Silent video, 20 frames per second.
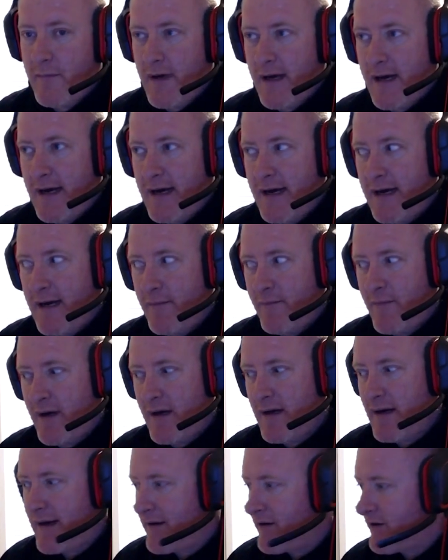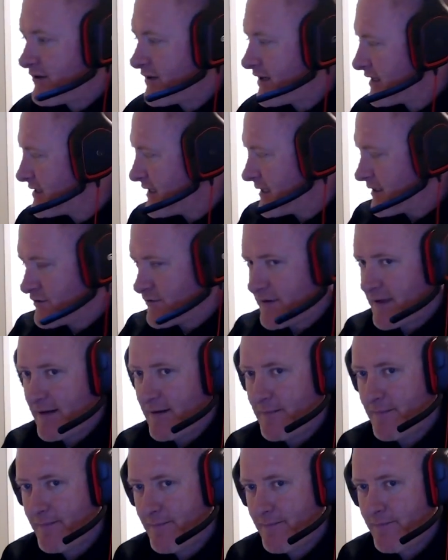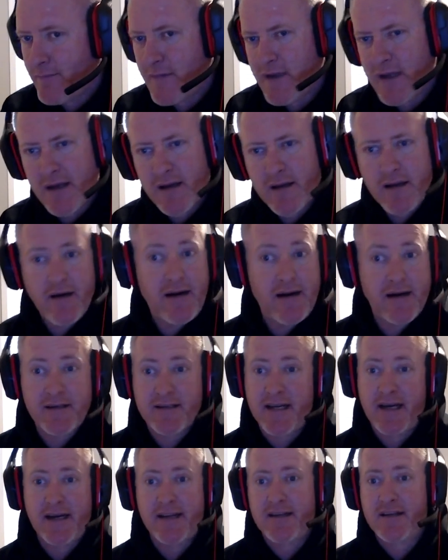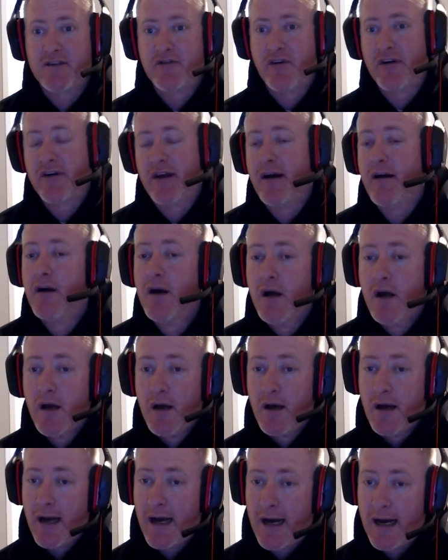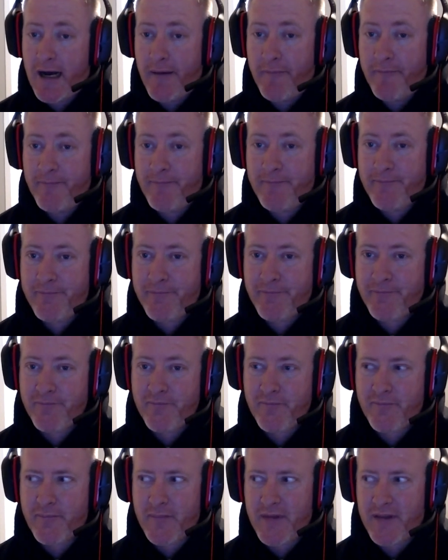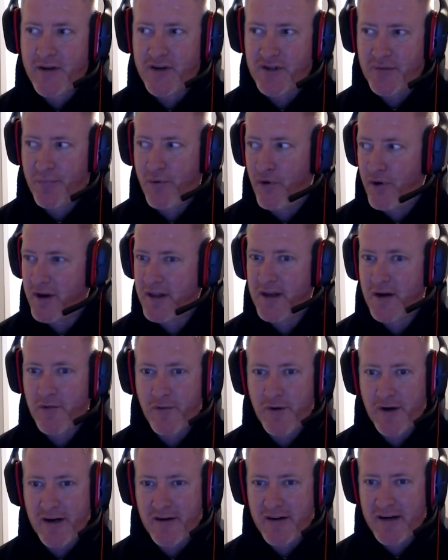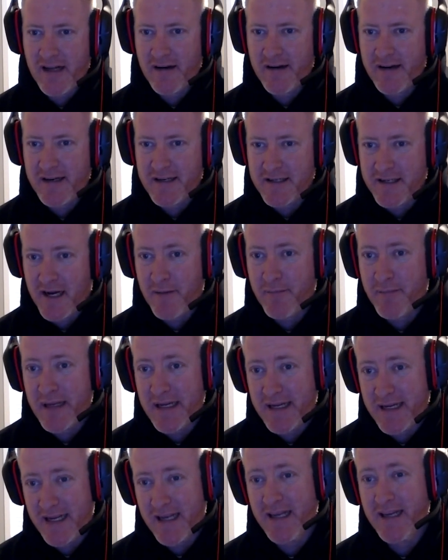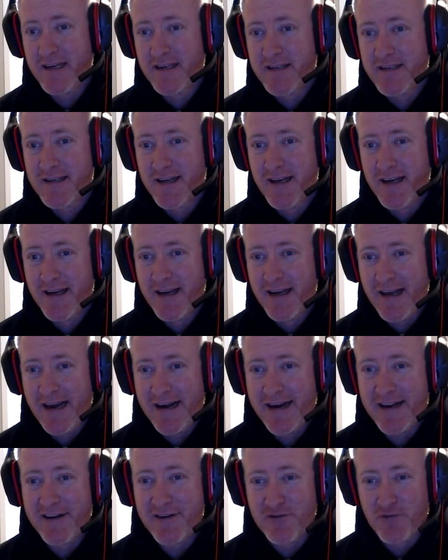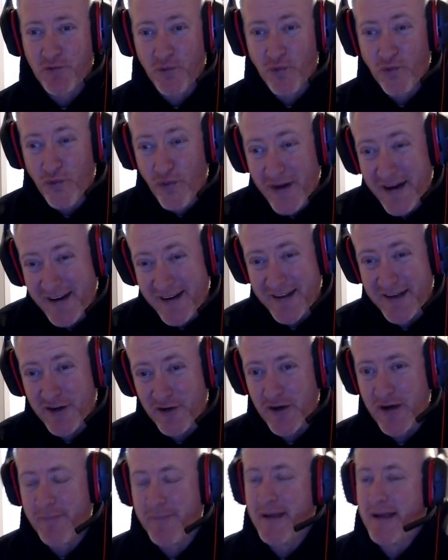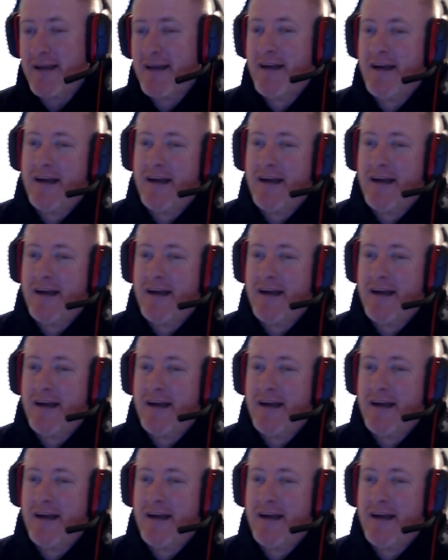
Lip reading: I don't know if I can say this without... No, I didn't sign anything, so I don't care. There's a point in there where you're killing zombie kids, and it is really creepy.